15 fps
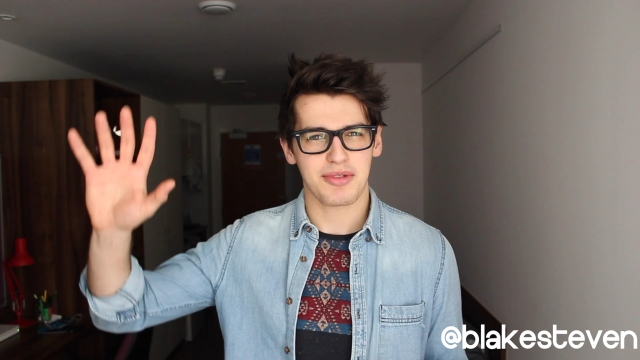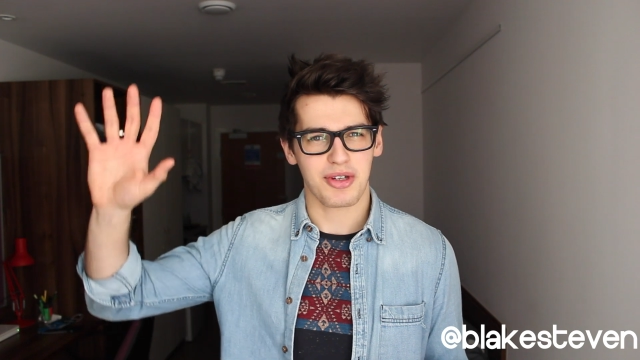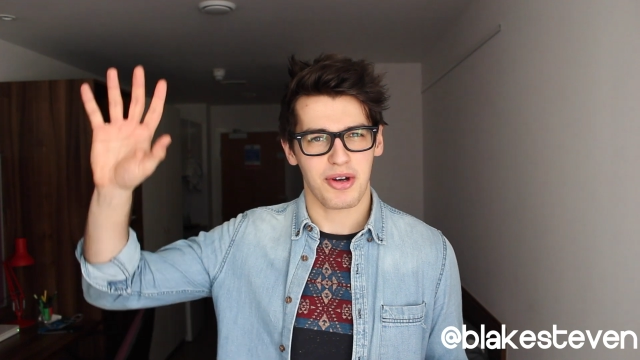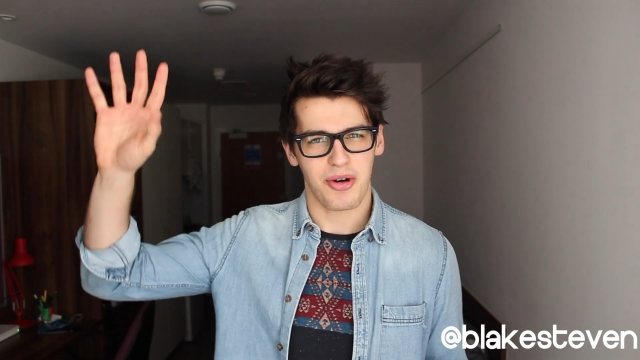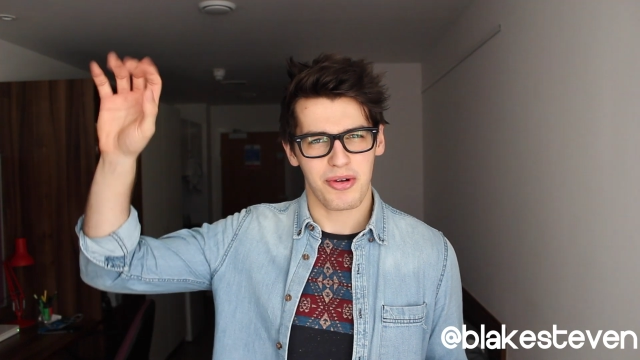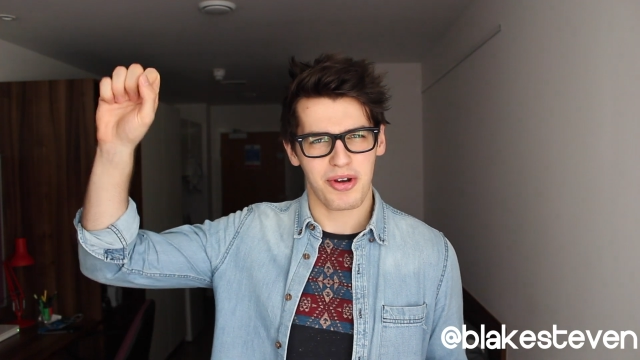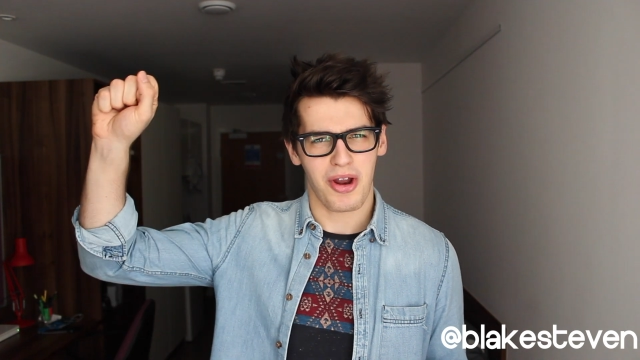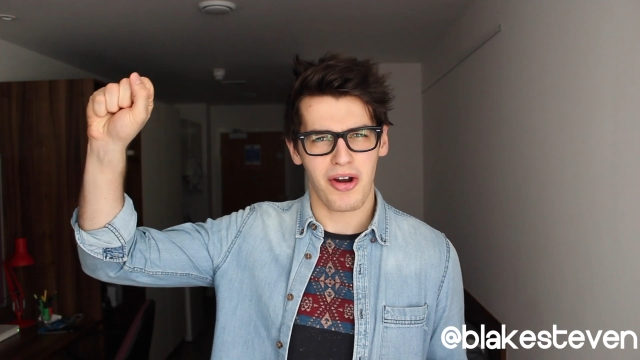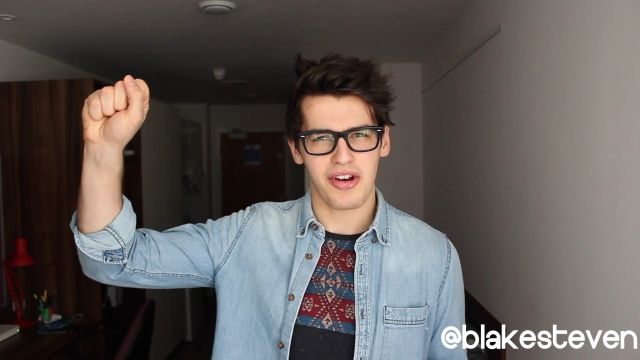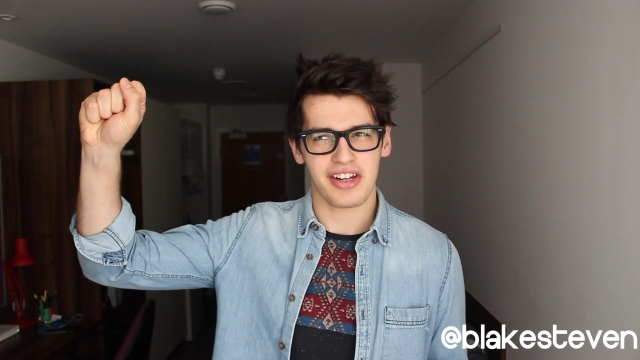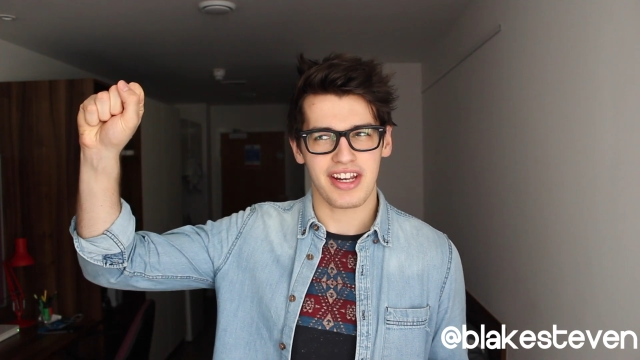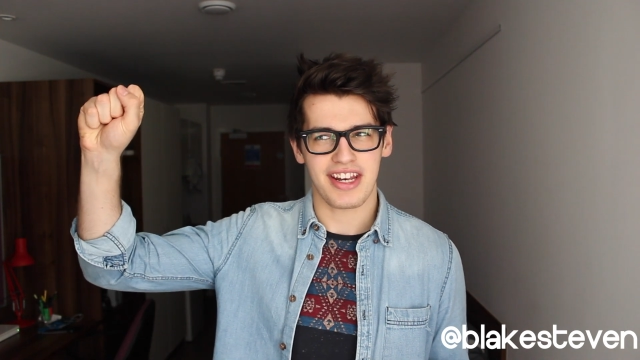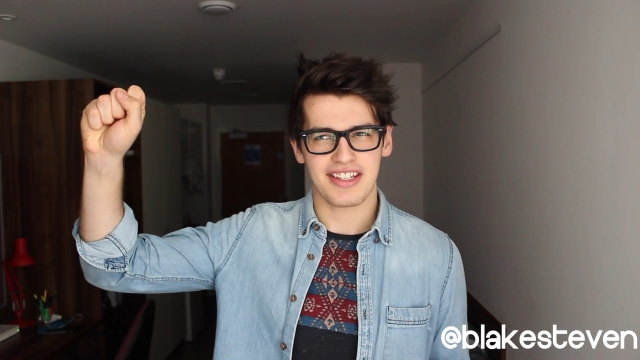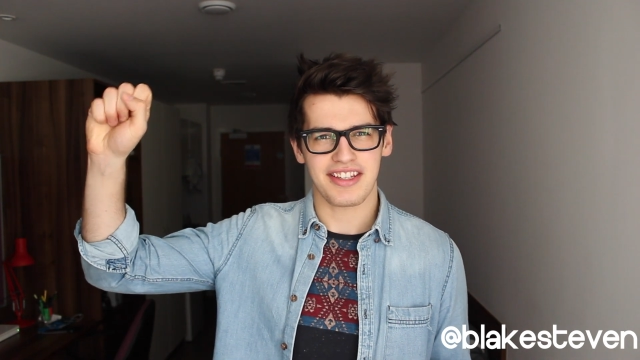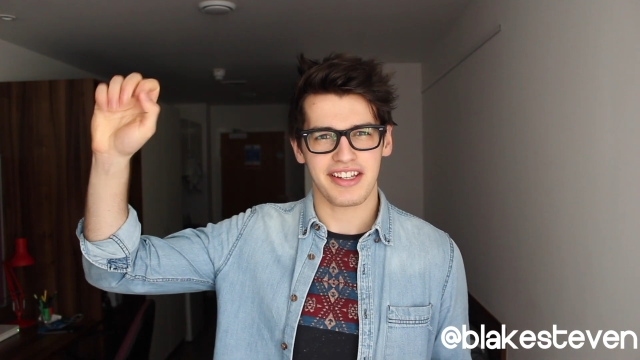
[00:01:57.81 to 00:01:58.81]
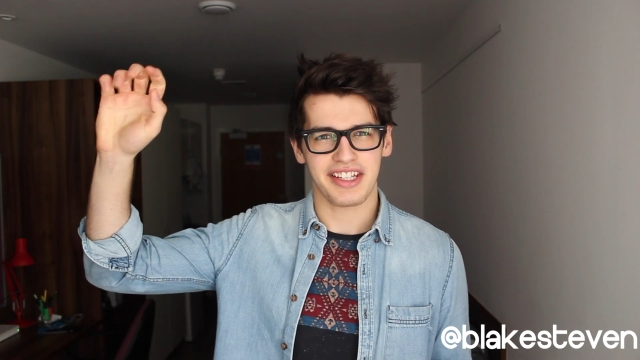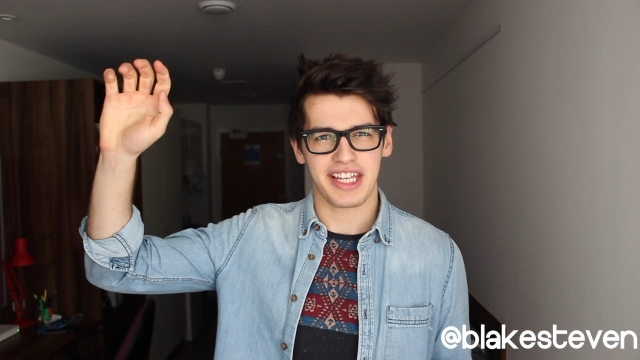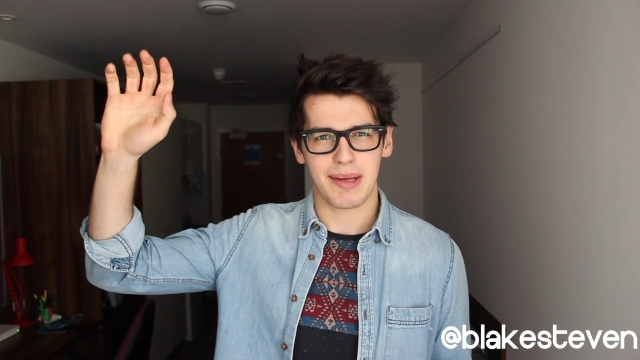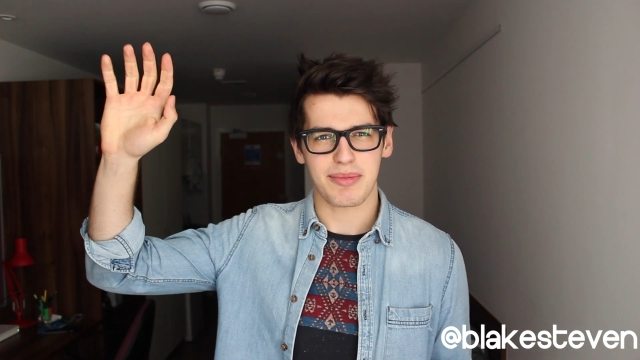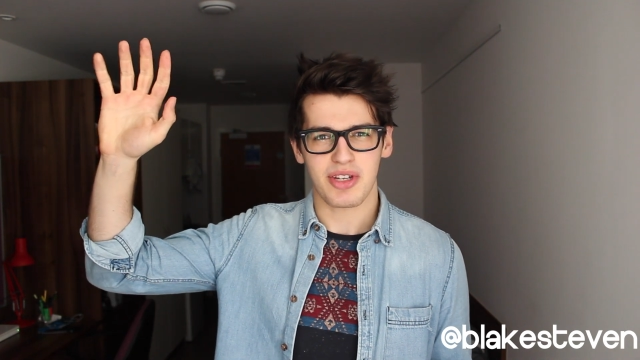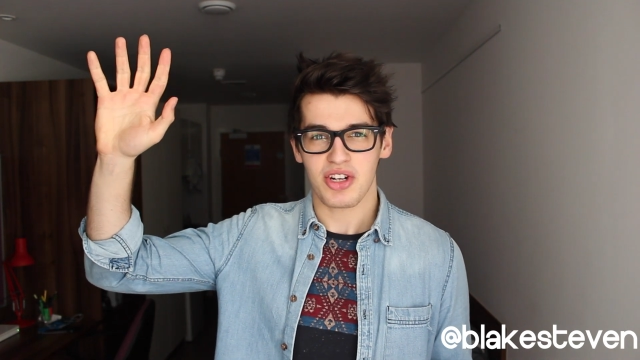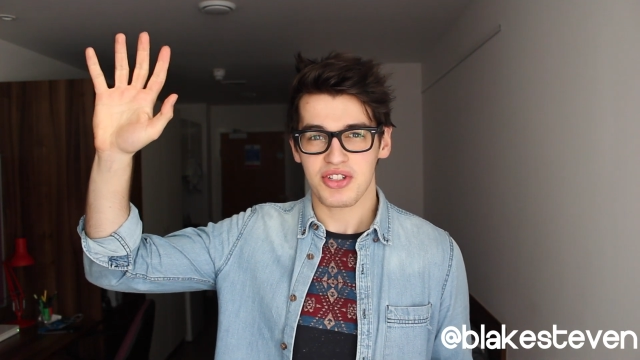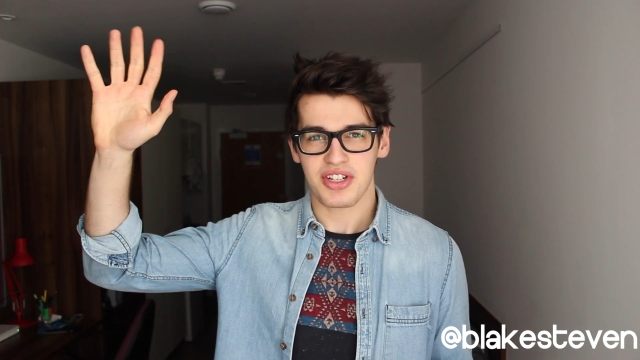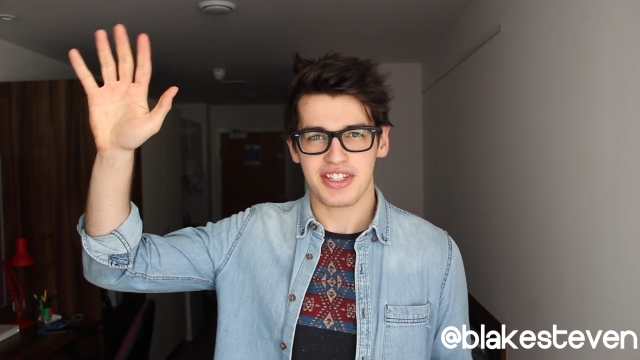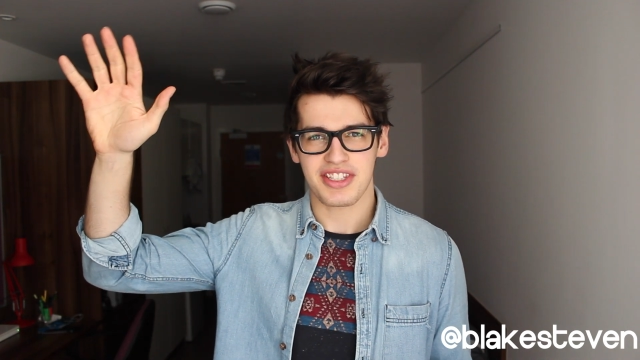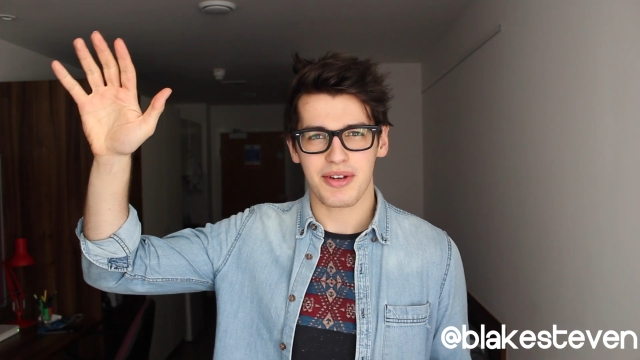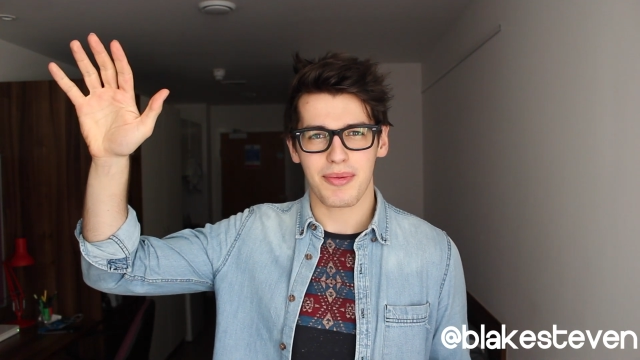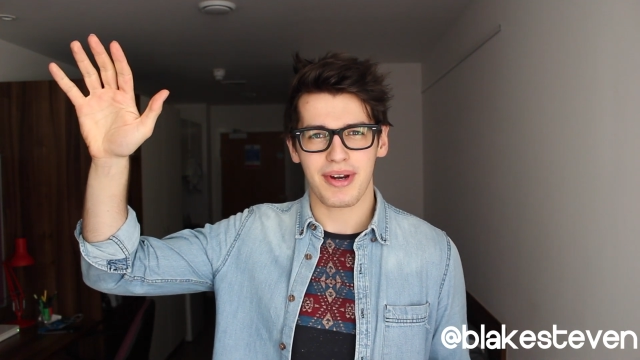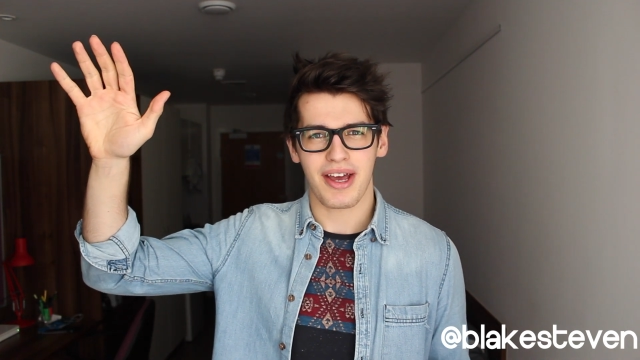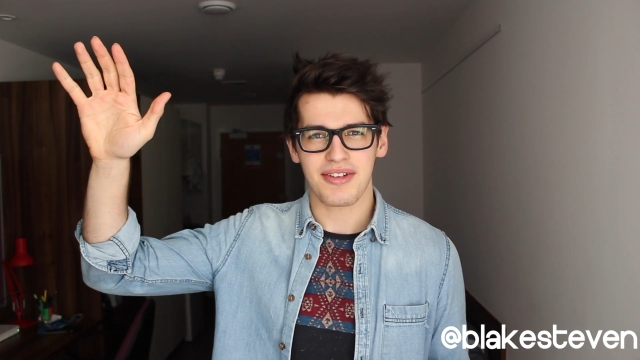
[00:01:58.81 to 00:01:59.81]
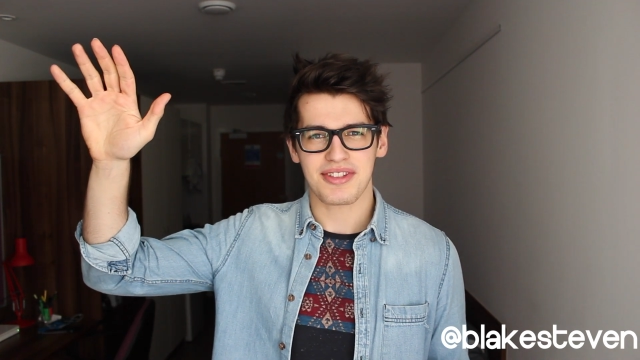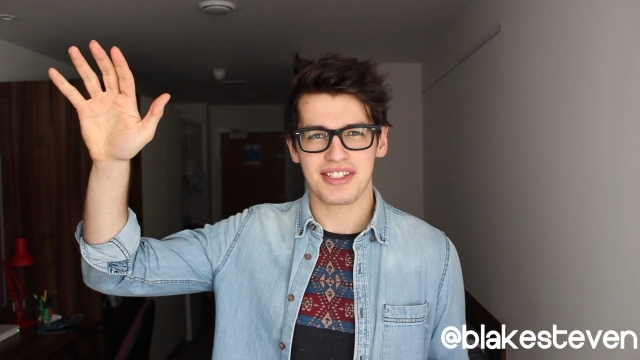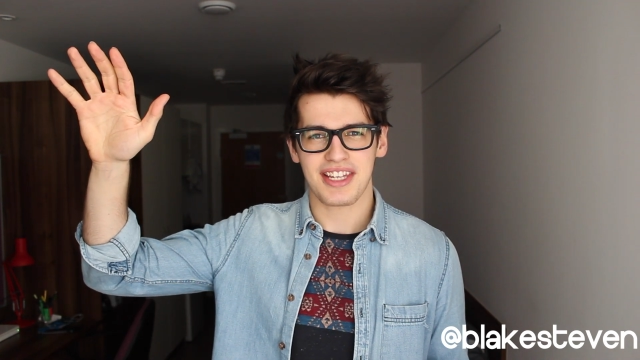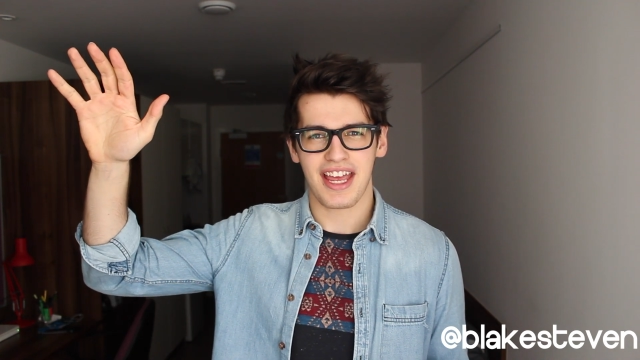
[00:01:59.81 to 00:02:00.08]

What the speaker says: to hold on and then suddenly I'm touching someone else's